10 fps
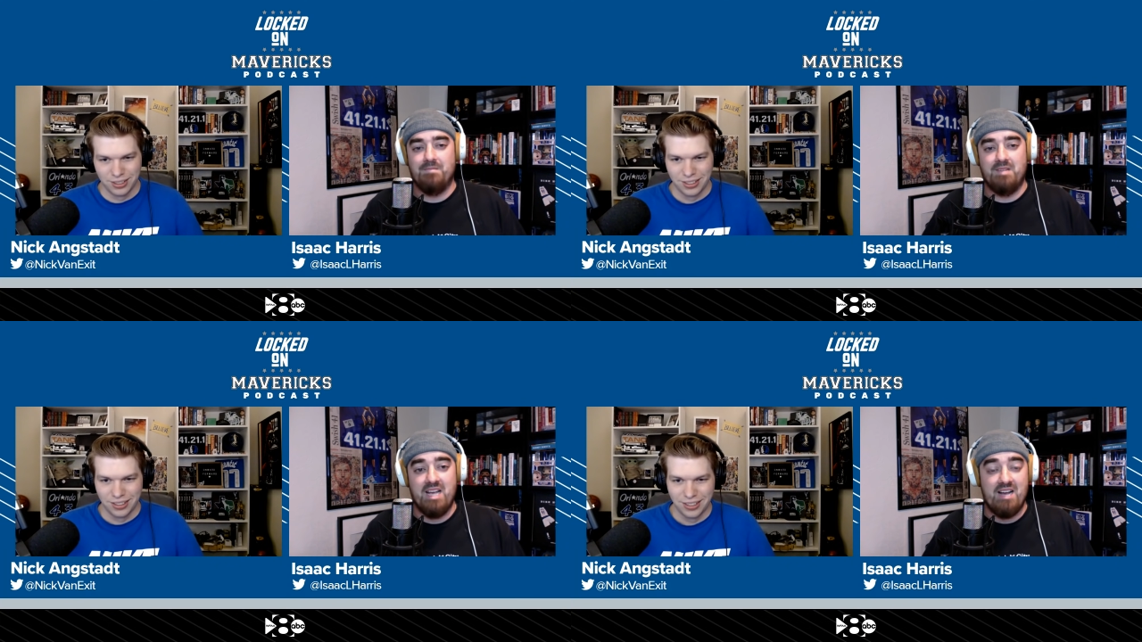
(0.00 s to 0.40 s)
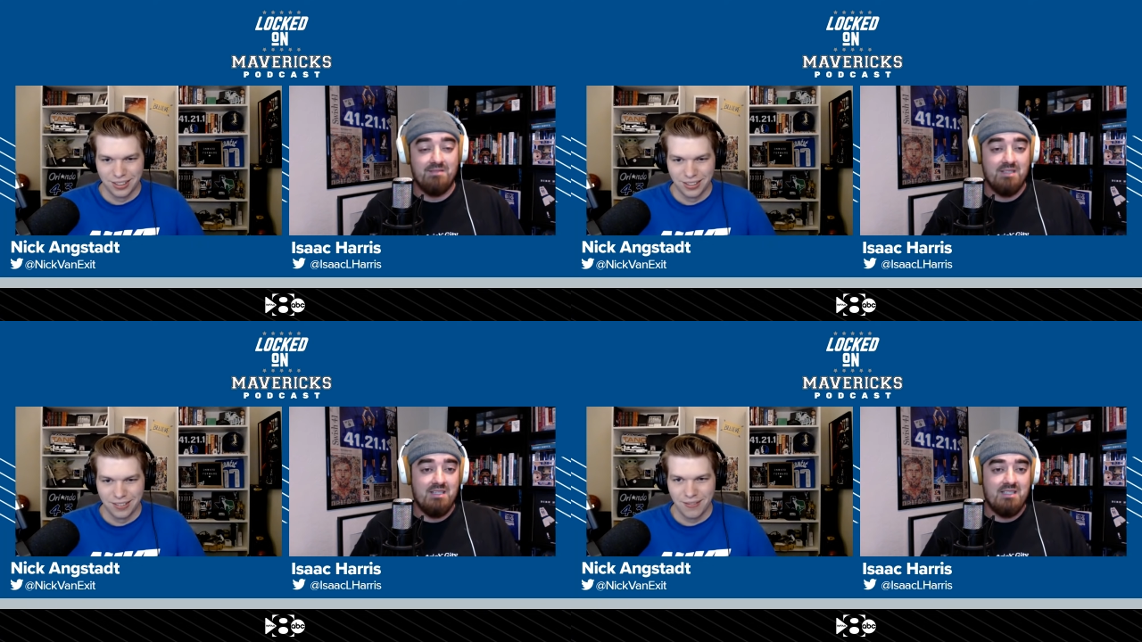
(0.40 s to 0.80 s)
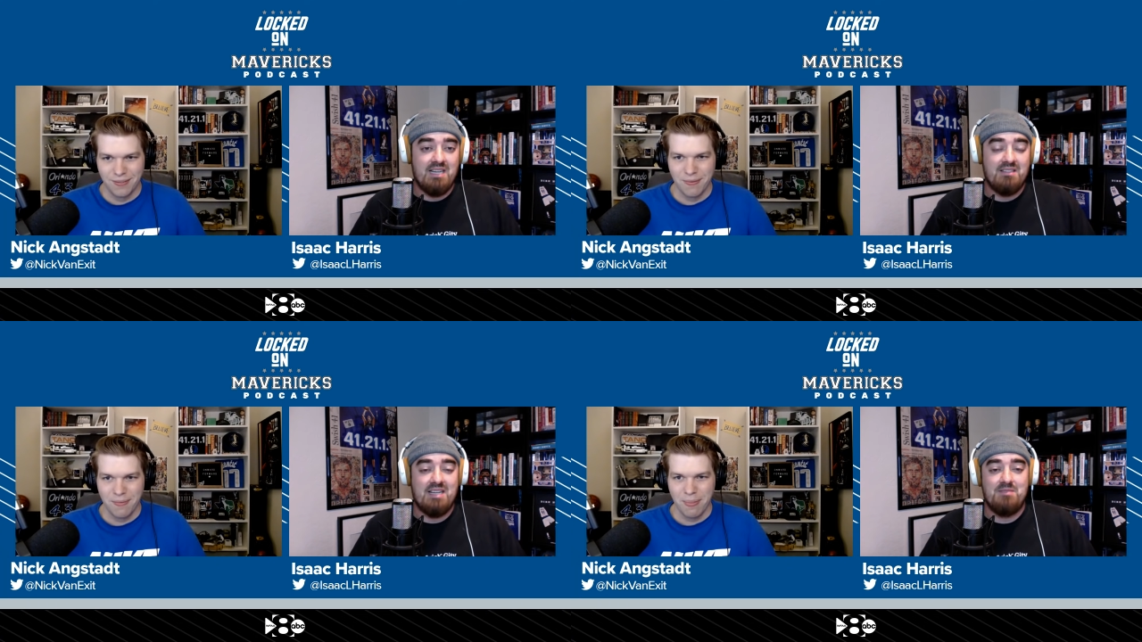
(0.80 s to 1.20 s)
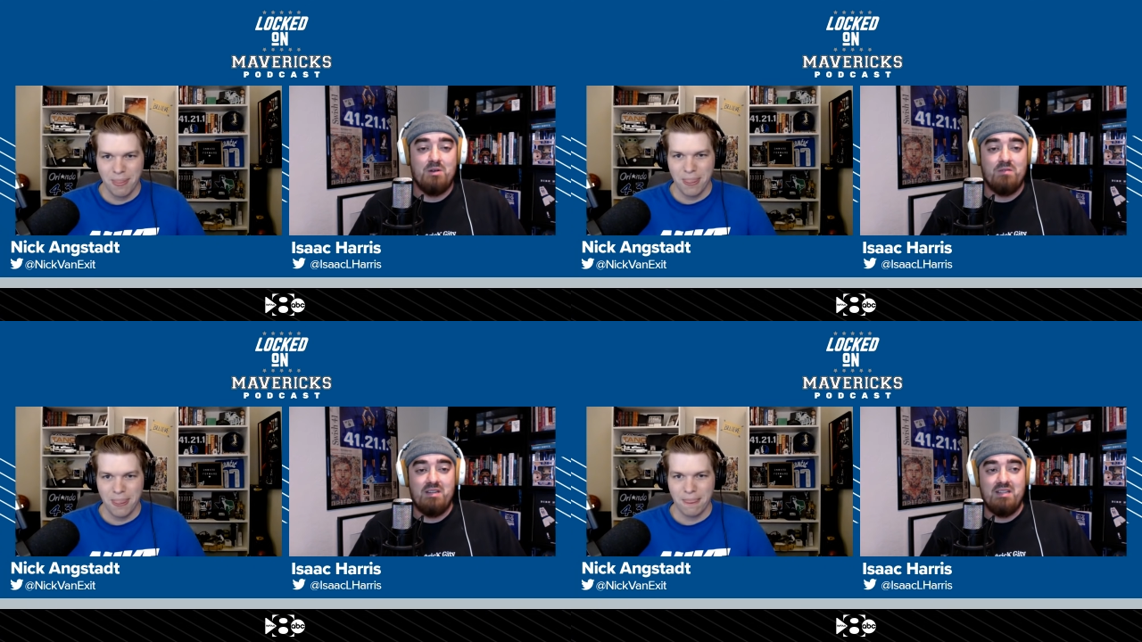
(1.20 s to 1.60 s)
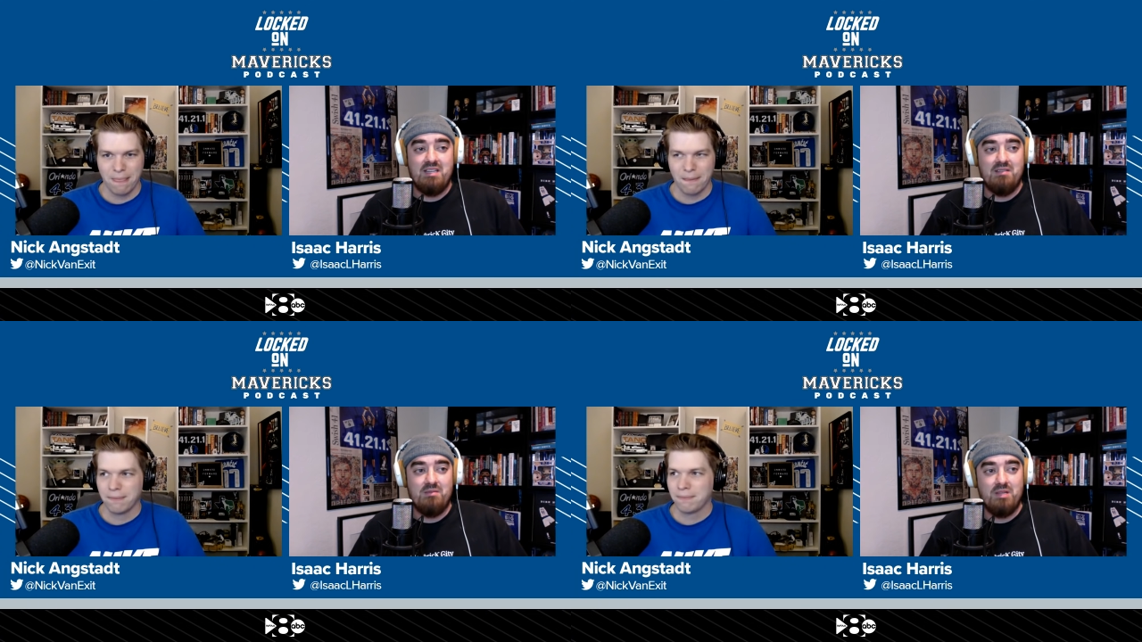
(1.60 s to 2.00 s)
Speaker 1: yeah. Downtime's over, and
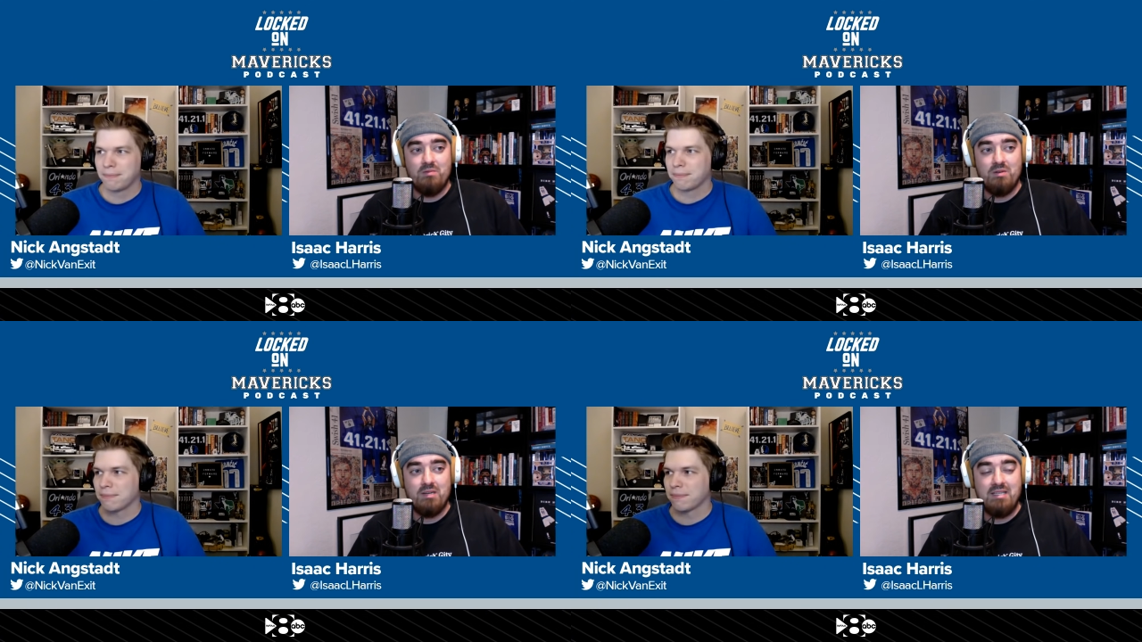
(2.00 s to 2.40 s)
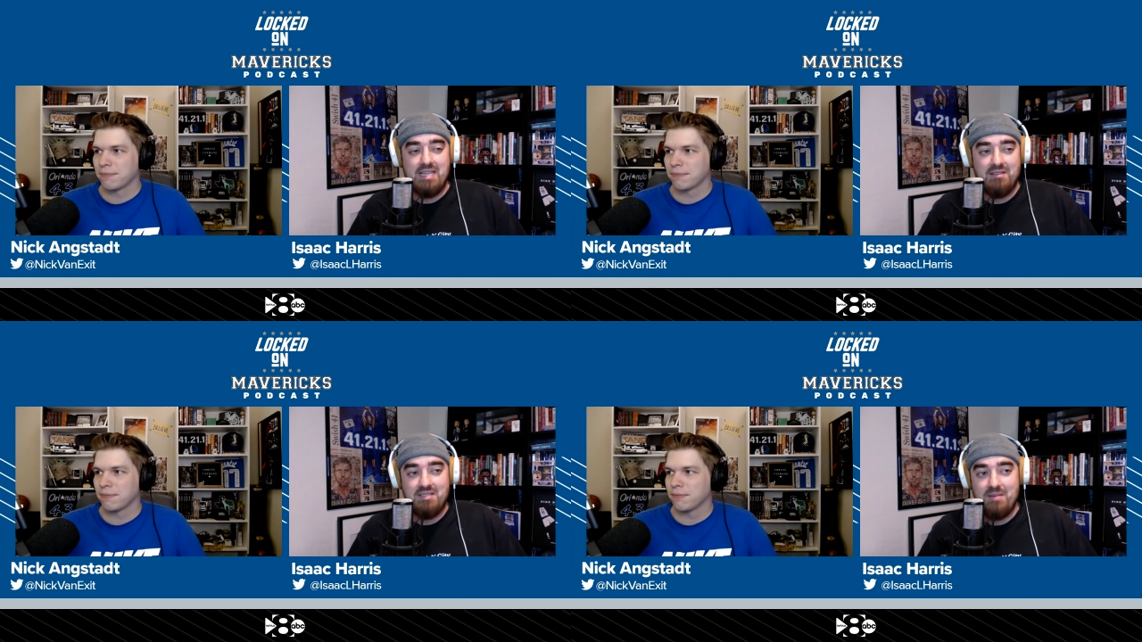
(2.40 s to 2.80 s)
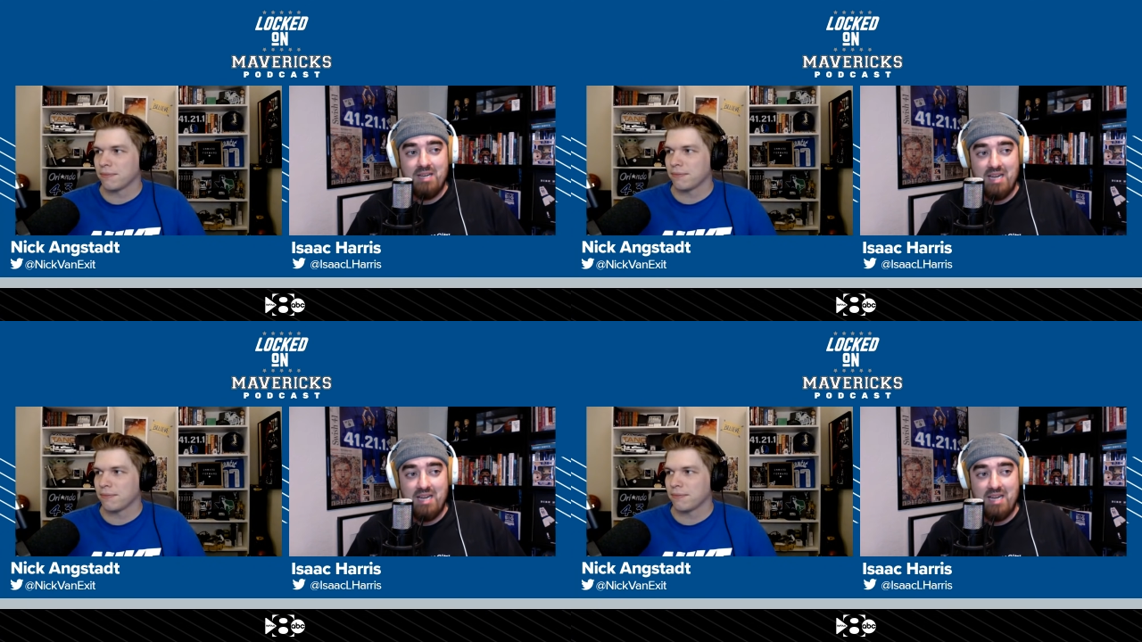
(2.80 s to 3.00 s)
then then we'll get downtime